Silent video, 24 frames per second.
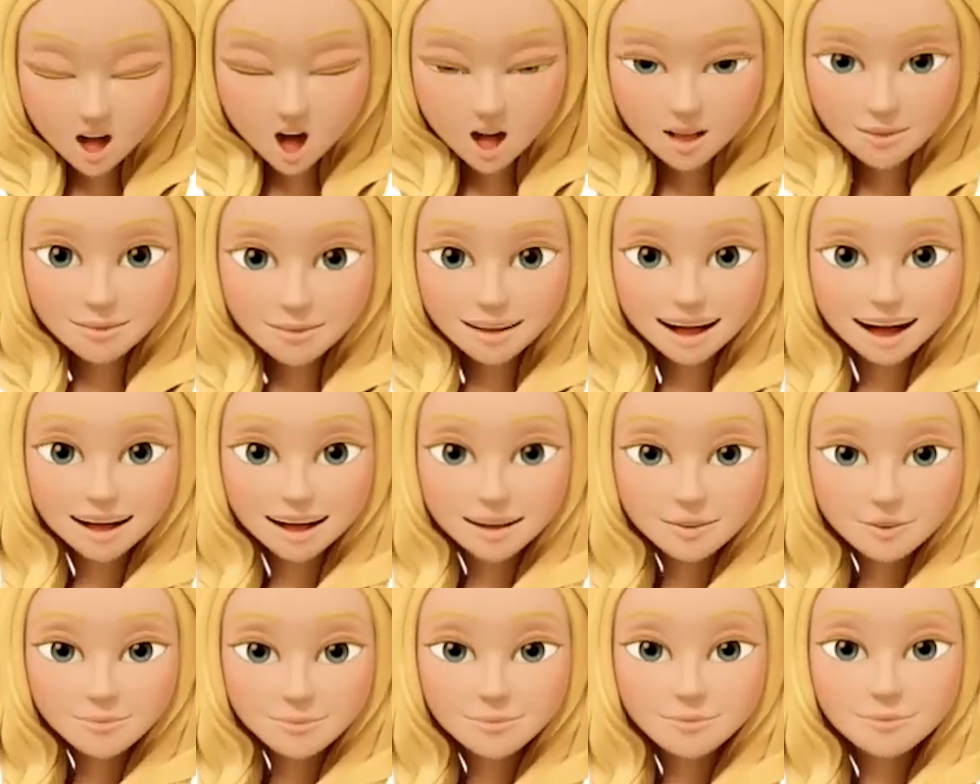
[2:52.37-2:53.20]

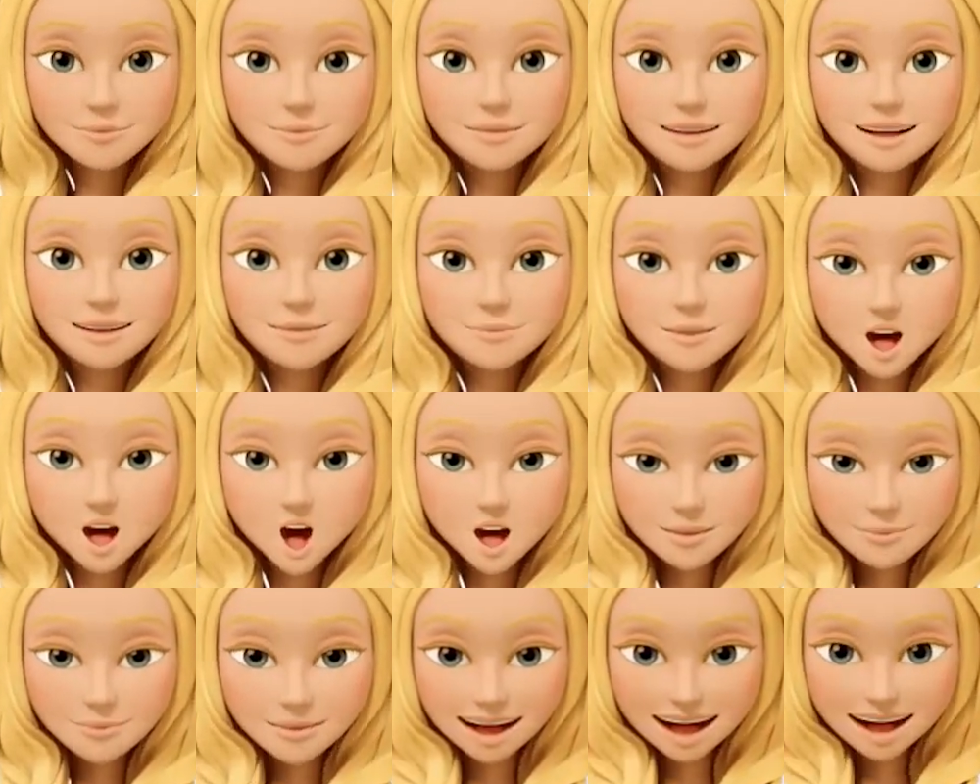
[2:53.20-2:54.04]
choice, you will be
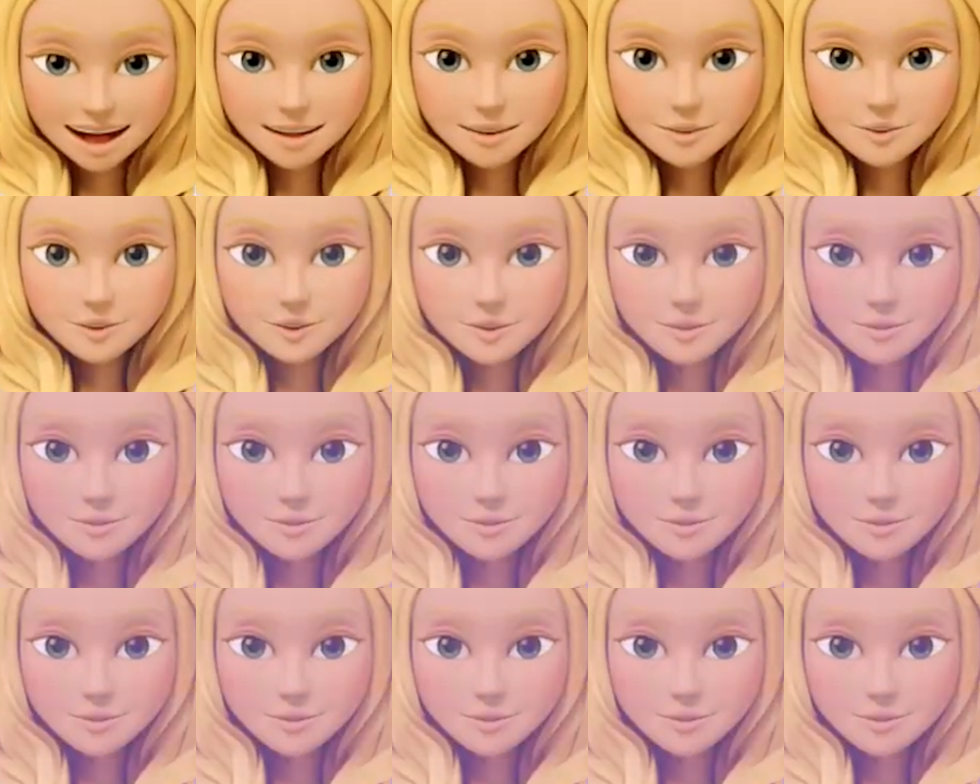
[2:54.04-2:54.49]
directed to the